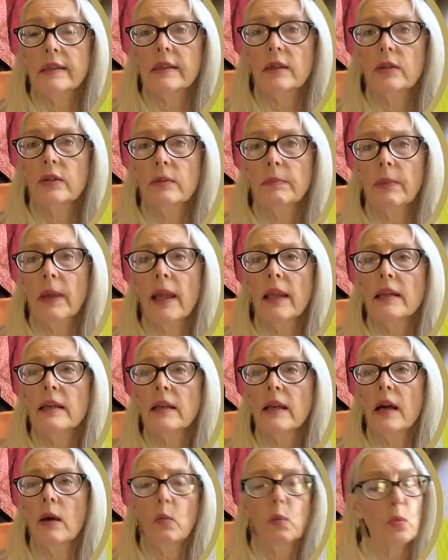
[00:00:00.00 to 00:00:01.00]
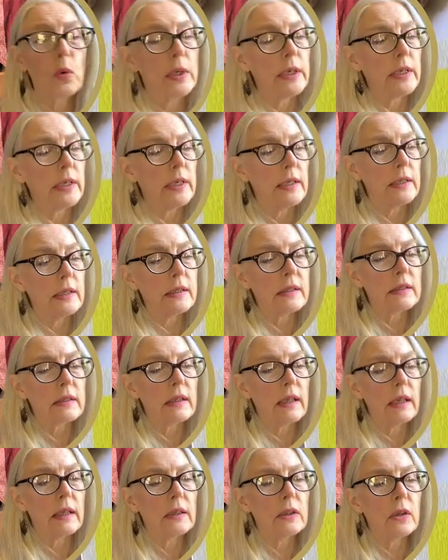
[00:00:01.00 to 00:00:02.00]
So depending on what it is
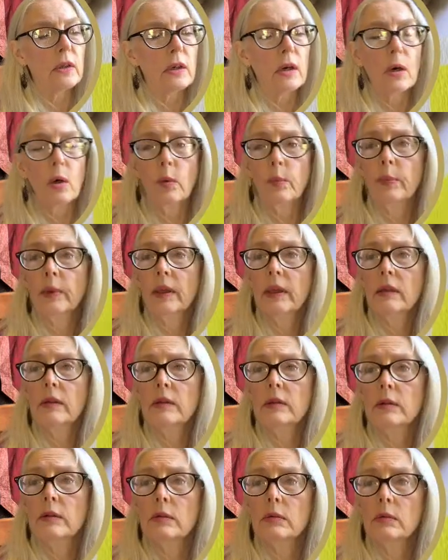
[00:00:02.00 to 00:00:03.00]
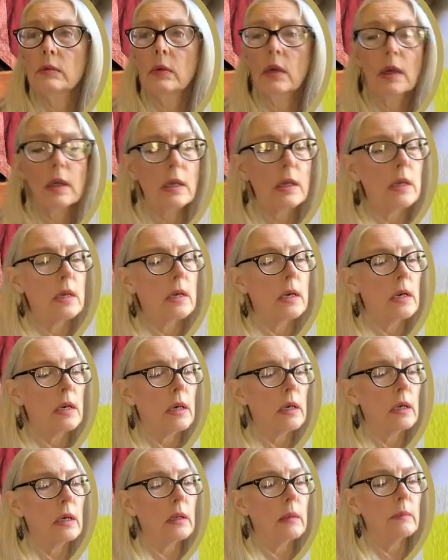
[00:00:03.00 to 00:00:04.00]
that you're hoping to
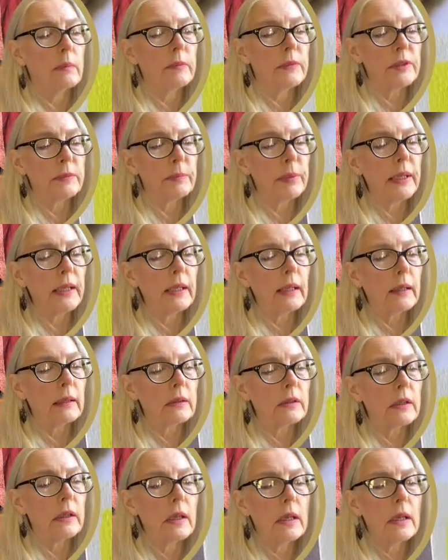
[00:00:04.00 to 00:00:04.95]
depict,